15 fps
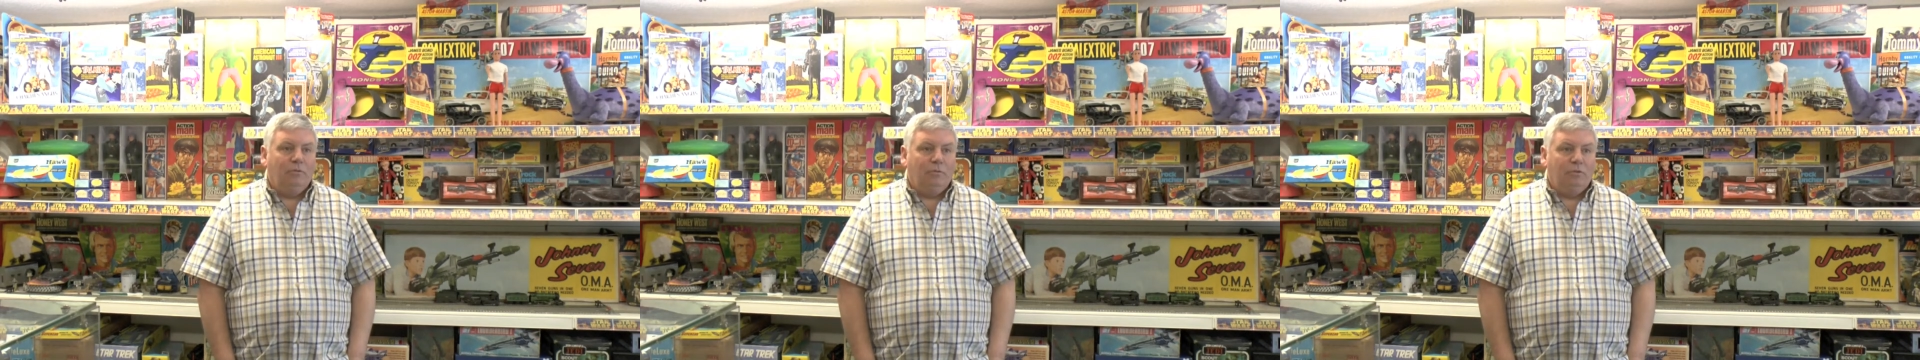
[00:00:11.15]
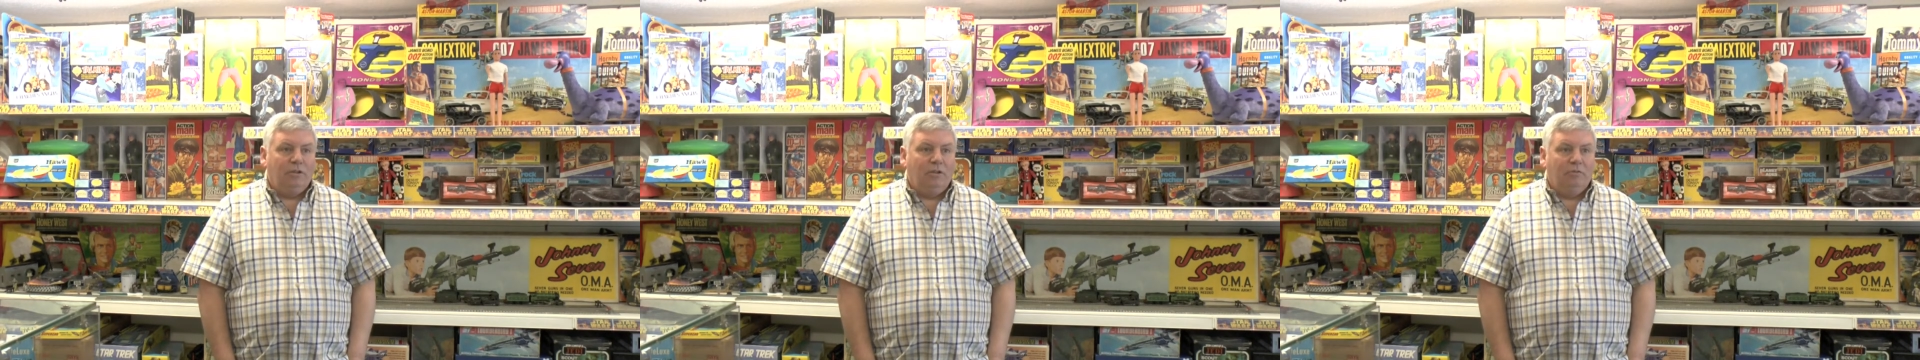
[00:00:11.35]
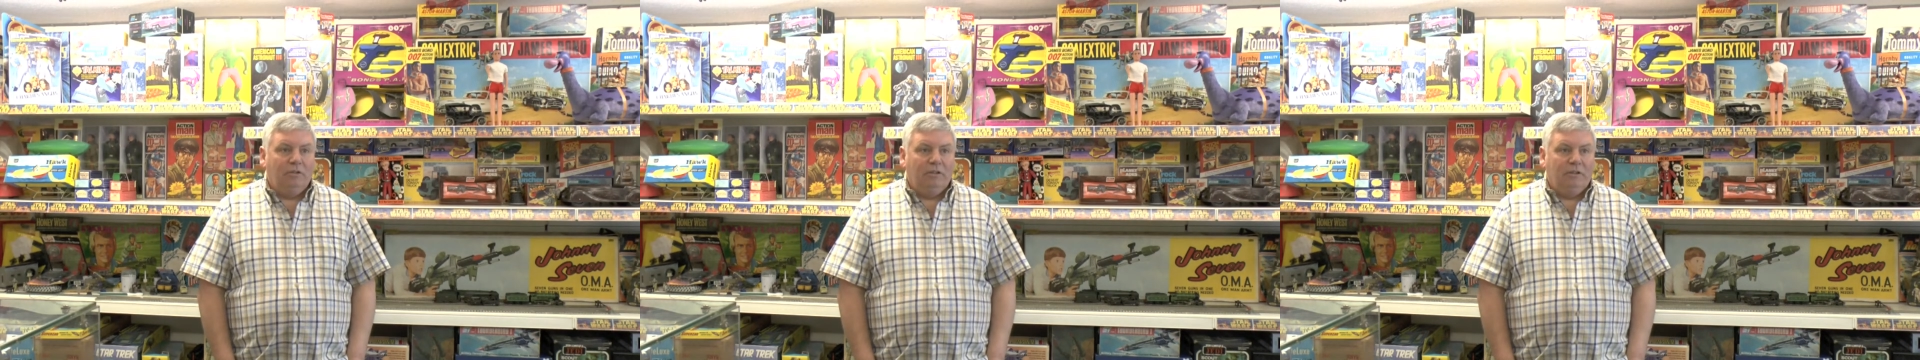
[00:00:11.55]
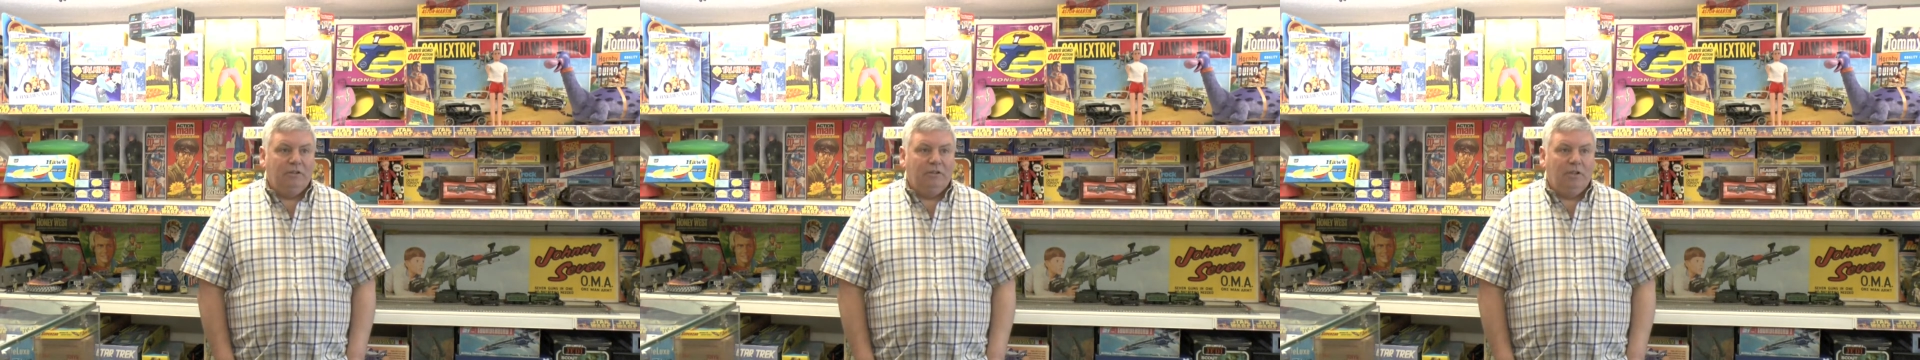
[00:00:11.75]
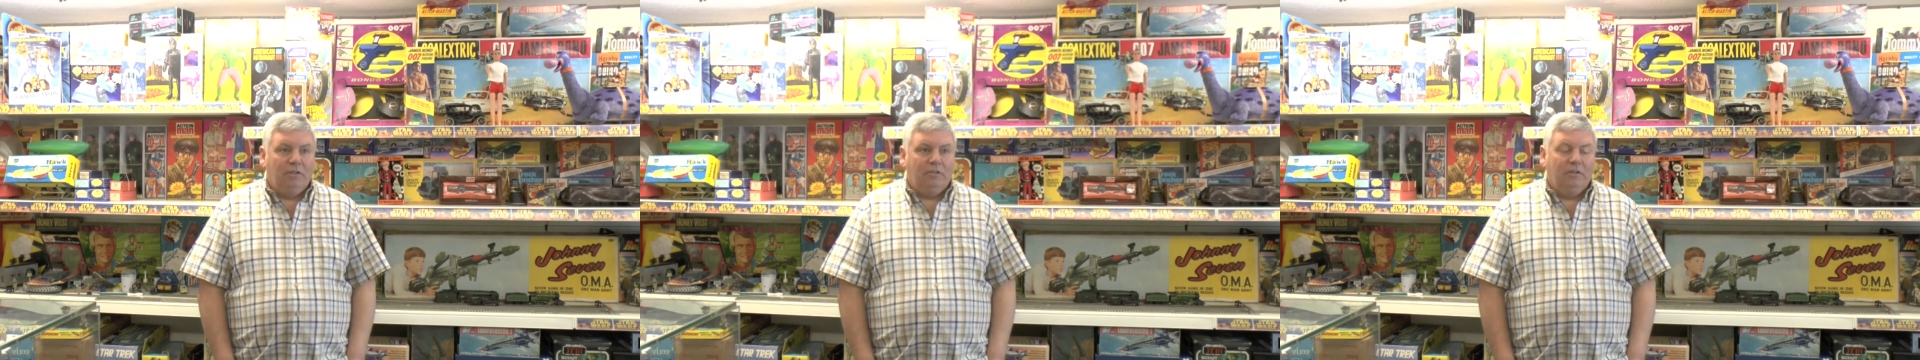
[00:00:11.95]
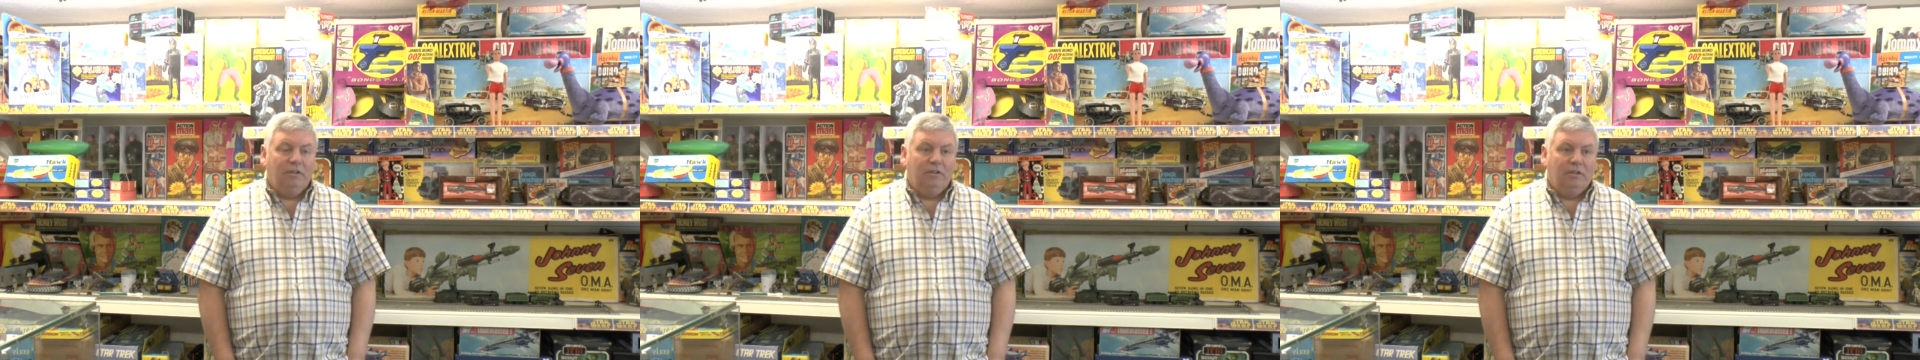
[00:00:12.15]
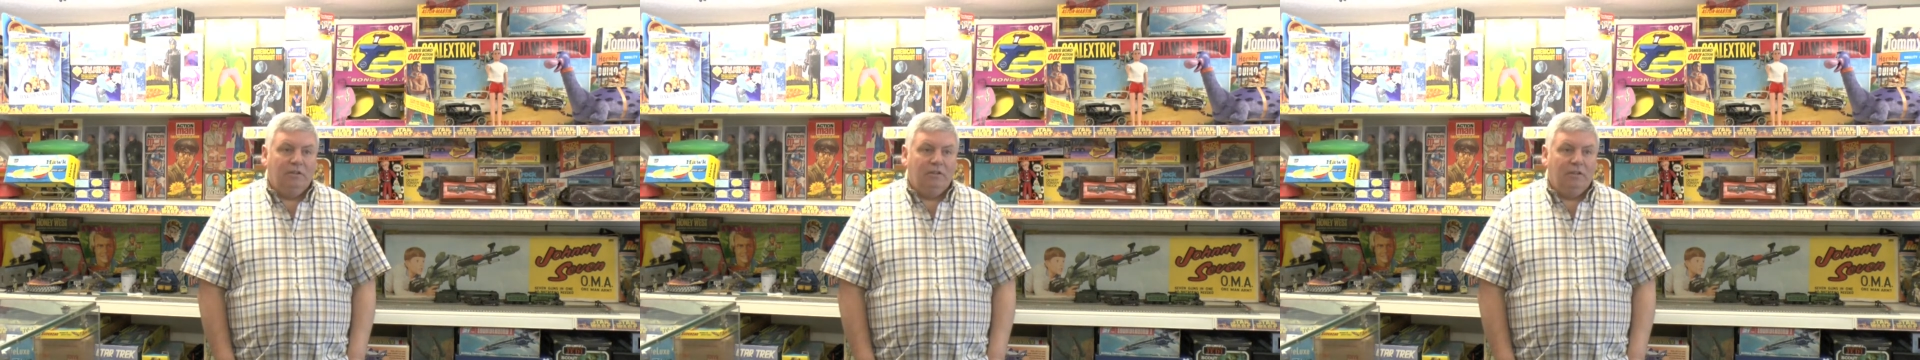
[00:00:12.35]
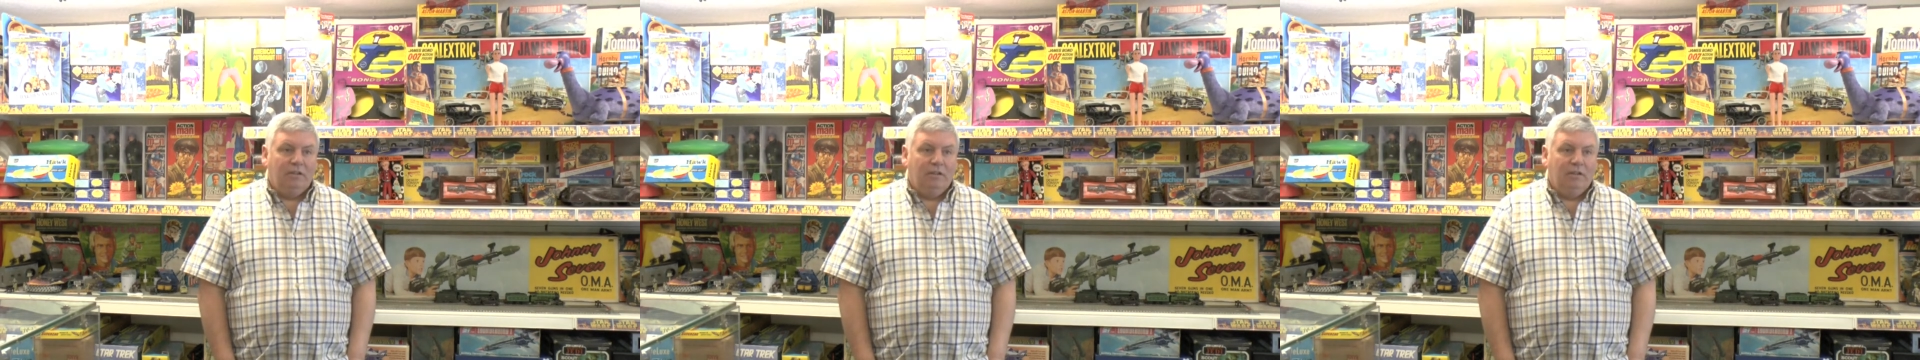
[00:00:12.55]
also running shows in
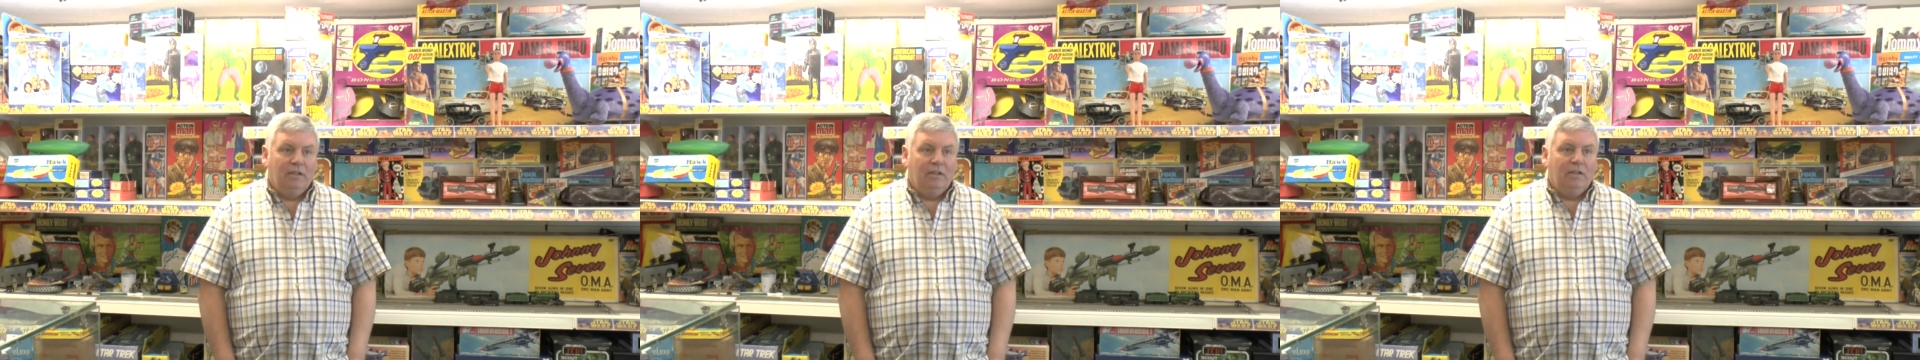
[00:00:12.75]
London